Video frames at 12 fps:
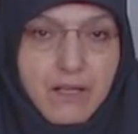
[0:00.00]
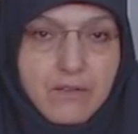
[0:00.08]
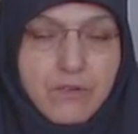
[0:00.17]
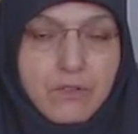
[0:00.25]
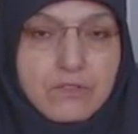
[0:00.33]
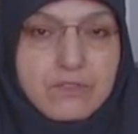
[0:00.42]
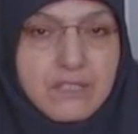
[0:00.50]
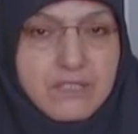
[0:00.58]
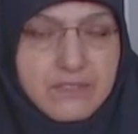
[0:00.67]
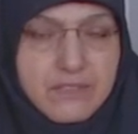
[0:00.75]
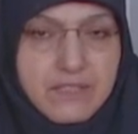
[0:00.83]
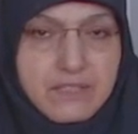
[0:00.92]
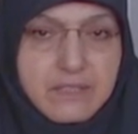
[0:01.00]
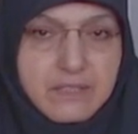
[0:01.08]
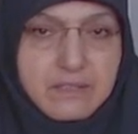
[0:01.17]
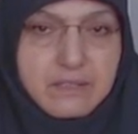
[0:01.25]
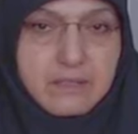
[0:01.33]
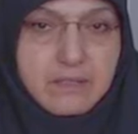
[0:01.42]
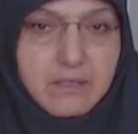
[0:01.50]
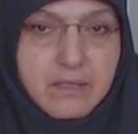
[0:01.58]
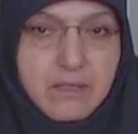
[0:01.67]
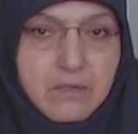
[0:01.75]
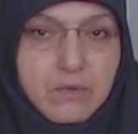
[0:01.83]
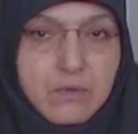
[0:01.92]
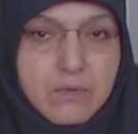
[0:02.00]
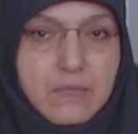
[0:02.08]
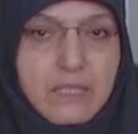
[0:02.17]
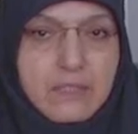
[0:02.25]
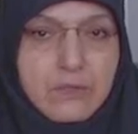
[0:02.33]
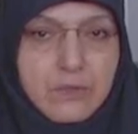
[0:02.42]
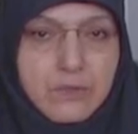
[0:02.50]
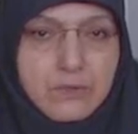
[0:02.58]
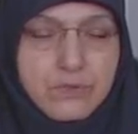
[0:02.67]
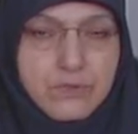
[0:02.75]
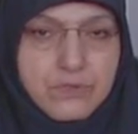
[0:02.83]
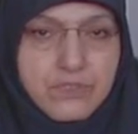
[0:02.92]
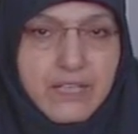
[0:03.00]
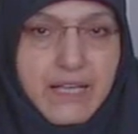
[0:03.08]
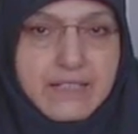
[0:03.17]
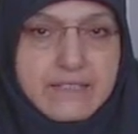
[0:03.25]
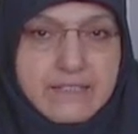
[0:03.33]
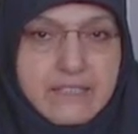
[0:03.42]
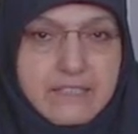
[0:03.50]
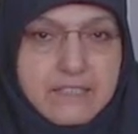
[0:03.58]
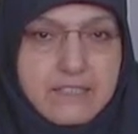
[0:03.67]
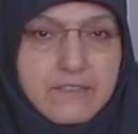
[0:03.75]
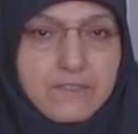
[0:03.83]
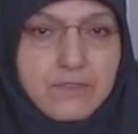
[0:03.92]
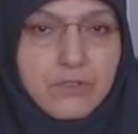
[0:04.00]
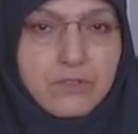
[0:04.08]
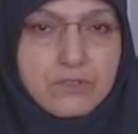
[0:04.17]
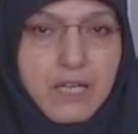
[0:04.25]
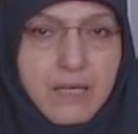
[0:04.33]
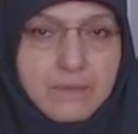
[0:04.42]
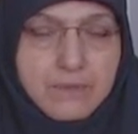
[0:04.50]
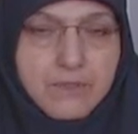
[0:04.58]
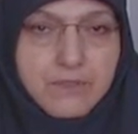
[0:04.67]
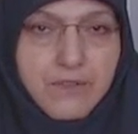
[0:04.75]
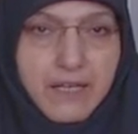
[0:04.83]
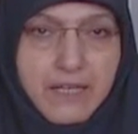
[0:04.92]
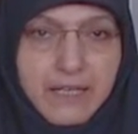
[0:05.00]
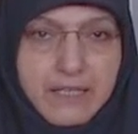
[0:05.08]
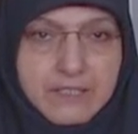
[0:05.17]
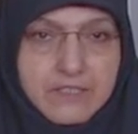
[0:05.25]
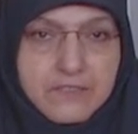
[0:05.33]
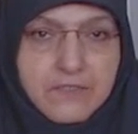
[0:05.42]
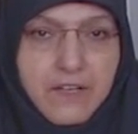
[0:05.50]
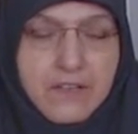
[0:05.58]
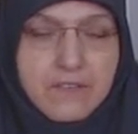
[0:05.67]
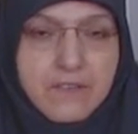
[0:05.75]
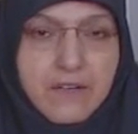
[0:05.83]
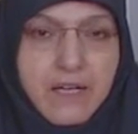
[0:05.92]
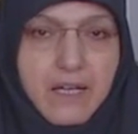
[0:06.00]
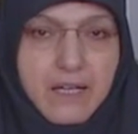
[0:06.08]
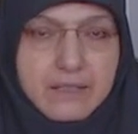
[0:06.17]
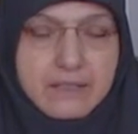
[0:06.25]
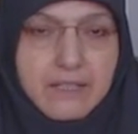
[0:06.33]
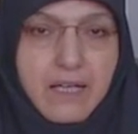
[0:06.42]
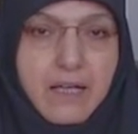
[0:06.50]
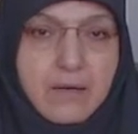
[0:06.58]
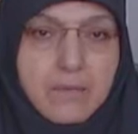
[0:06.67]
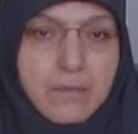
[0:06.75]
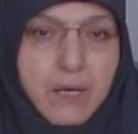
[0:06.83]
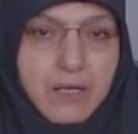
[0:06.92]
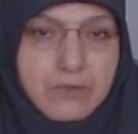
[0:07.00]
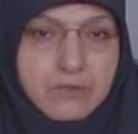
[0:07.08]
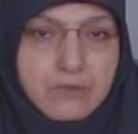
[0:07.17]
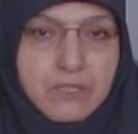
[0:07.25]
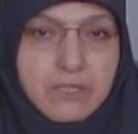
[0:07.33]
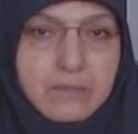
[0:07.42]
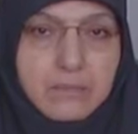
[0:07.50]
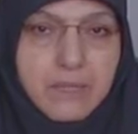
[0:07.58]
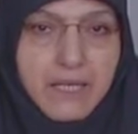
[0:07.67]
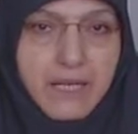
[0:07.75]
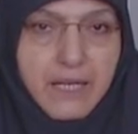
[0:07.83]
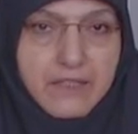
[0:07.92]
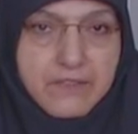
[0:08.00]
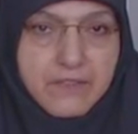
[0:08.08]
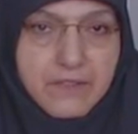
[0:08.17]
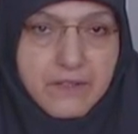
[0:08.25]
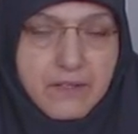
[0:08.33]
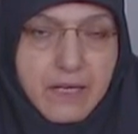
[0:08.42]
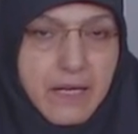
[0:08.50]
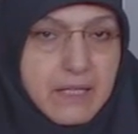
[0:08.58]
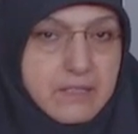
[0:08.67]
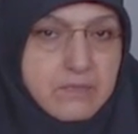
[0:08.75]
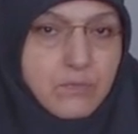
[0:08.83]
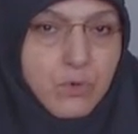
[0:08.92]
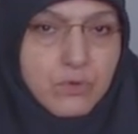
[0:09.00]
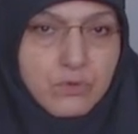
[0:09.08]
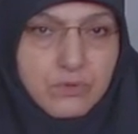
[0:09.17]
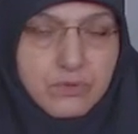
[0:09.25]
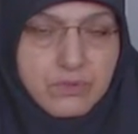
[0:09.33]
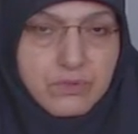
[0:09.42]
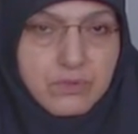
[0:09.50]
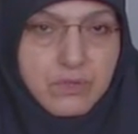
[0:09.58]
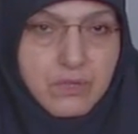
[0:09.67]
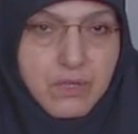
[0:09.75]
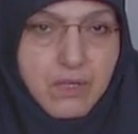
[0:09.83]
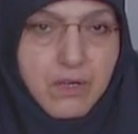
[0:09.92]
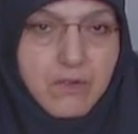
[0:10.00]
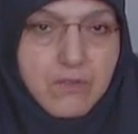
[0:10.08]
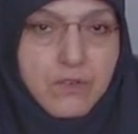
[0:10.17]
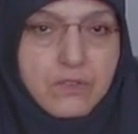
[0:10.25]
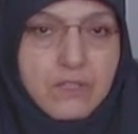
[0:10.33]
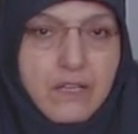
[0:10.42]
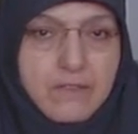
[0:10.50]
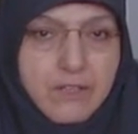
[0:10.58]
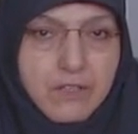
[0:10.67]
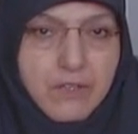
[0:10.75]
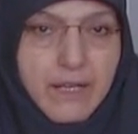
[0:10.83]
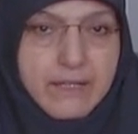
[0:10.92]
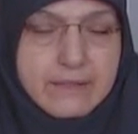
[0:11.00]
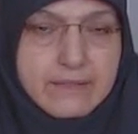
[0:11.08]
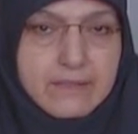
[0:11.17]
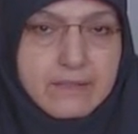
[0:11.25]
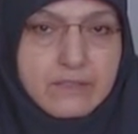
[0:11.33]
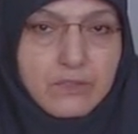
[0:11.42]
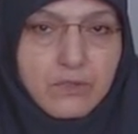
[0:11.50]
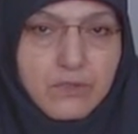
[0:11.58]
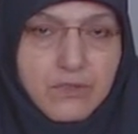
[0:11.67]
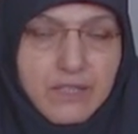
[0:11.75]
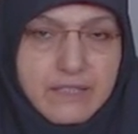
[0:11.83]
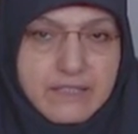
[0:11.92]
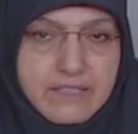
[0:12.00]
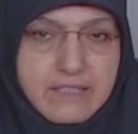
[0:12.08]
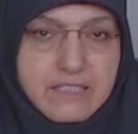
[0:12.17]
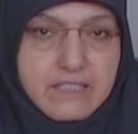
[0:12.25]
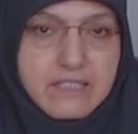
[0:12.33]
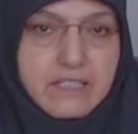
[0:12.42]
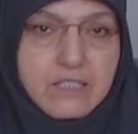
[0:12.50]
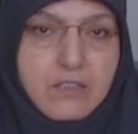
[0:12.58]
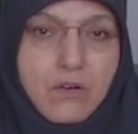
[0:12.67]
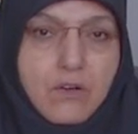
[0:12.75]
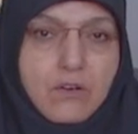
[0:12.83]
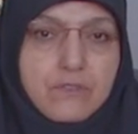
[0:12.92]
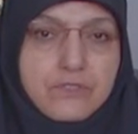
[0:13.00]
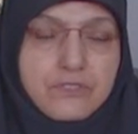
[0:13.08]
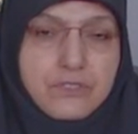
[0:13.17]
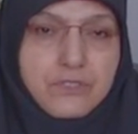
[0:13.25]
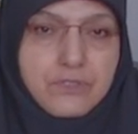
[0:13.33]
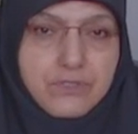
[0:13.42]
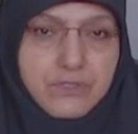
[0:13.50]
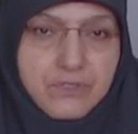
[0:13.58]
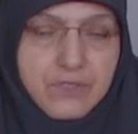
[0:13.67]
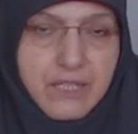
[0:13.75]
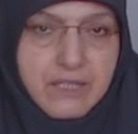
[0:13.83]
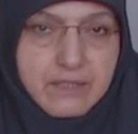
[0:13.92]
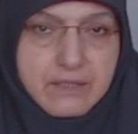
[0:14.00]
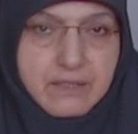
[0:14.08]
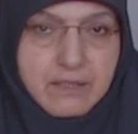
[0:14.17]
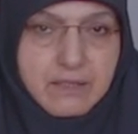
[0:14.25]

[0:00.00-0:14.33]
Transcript: For this reason, we will use the existing 4 types of energy wave and boundary behavior as models for evaluating the authenticity of the chosen deity.